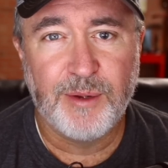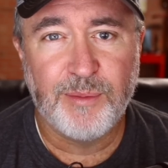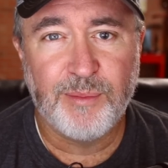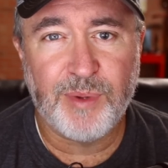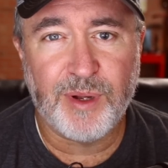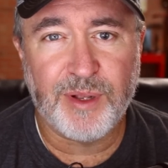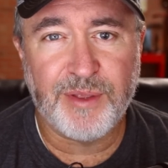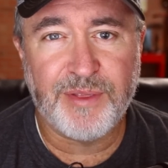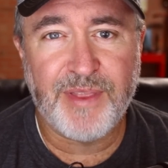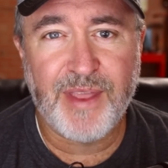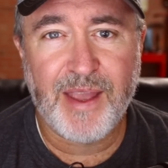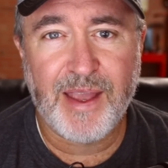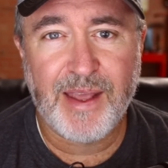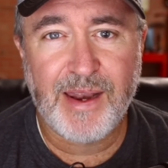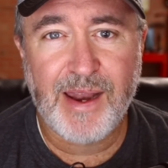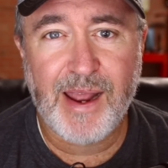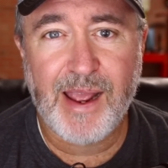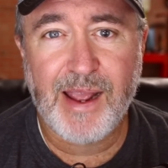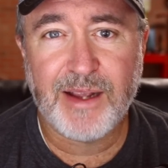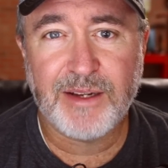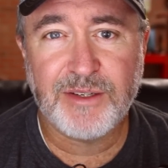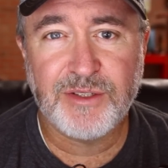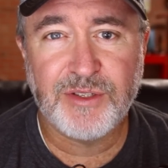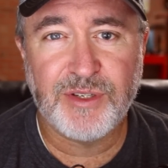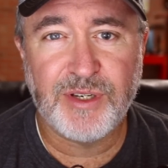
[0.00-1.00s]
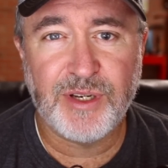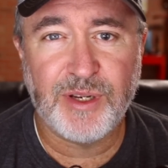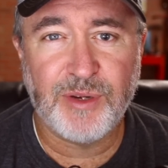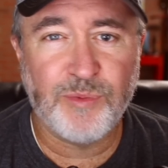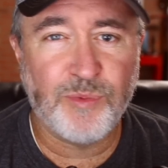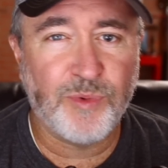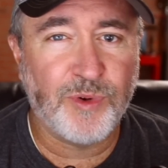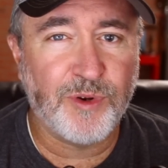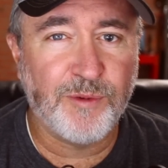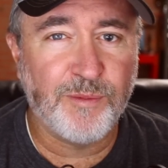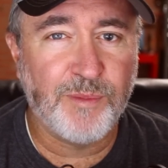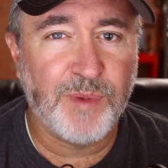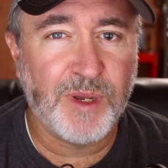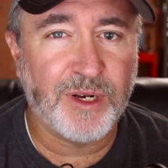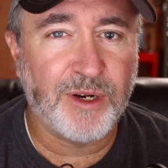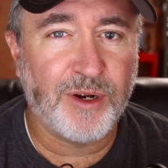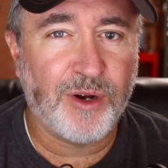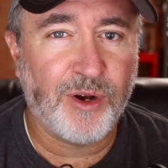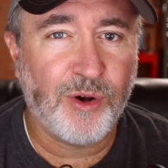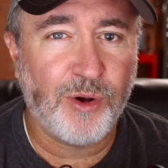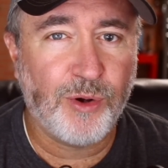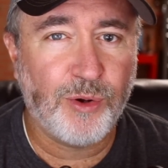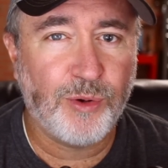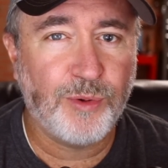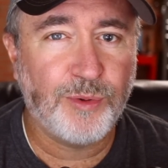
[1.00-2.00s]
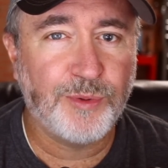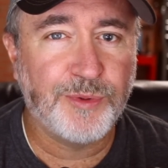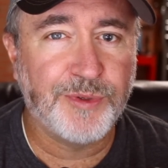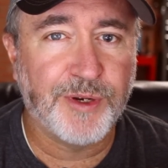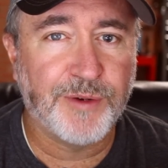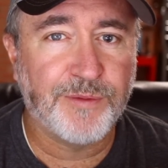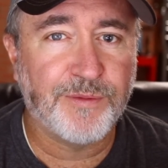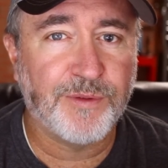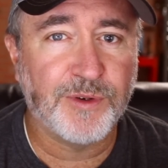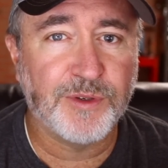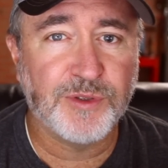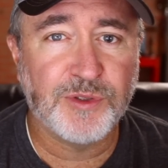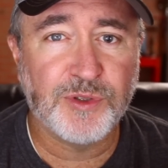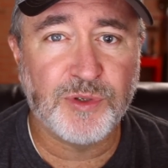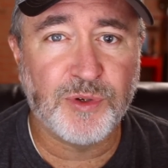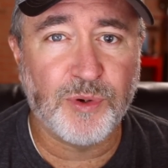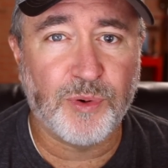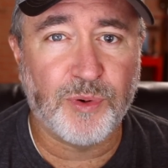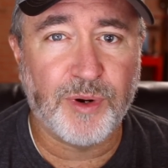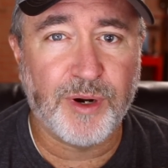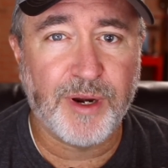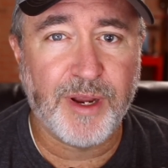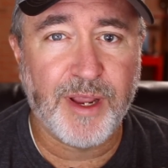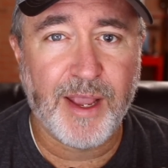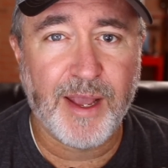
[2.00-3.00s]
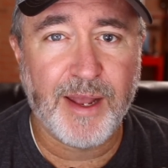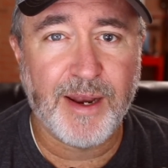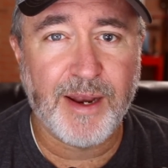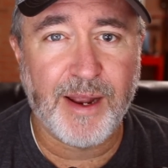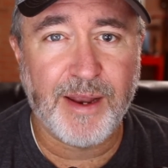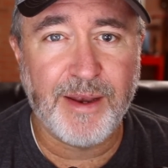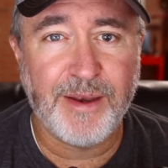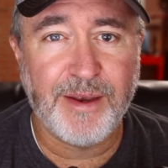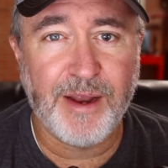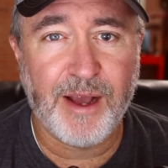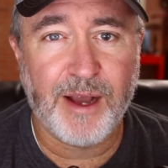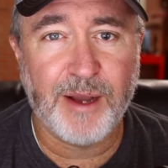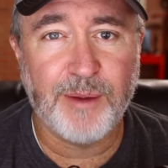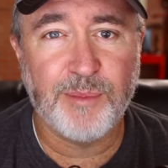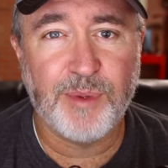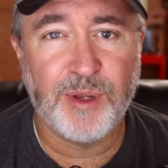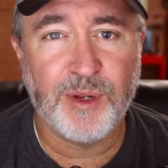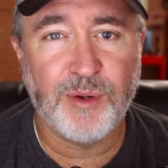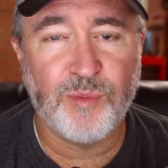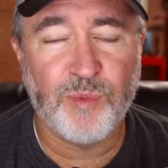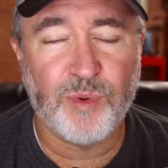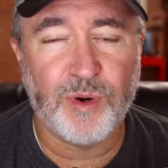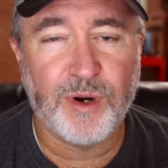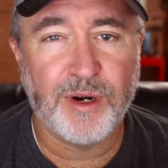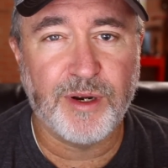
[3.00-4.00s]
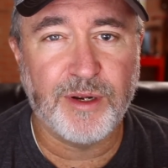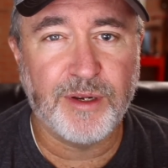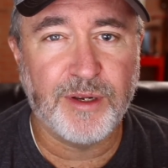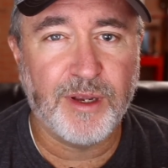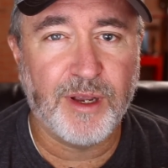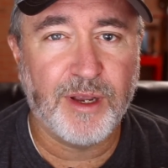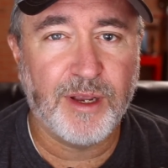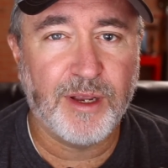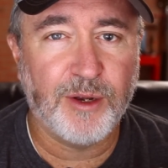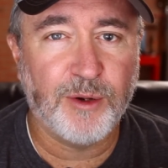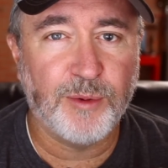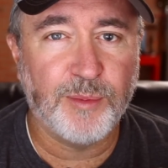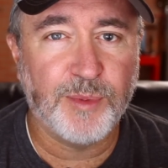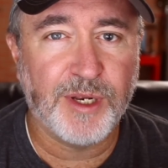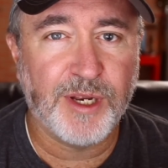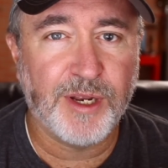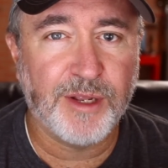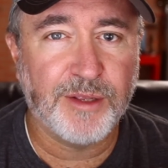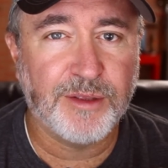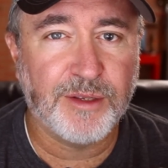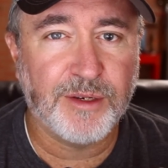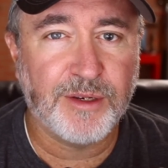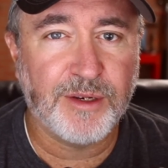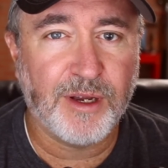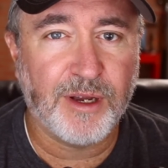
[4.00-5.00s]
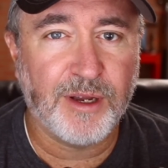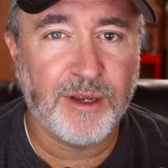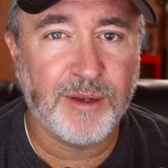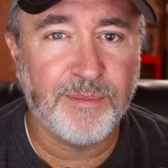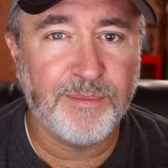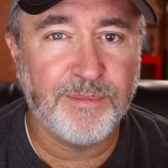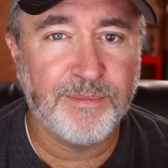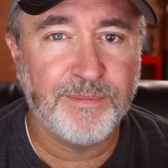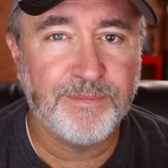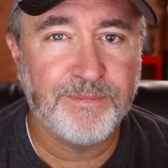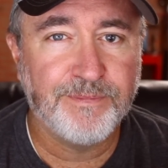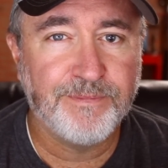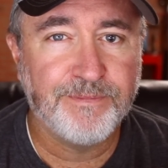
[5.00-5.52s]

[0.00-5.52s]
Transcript: But that accident would have been a whole different story had I not been wearing a helmet at the time.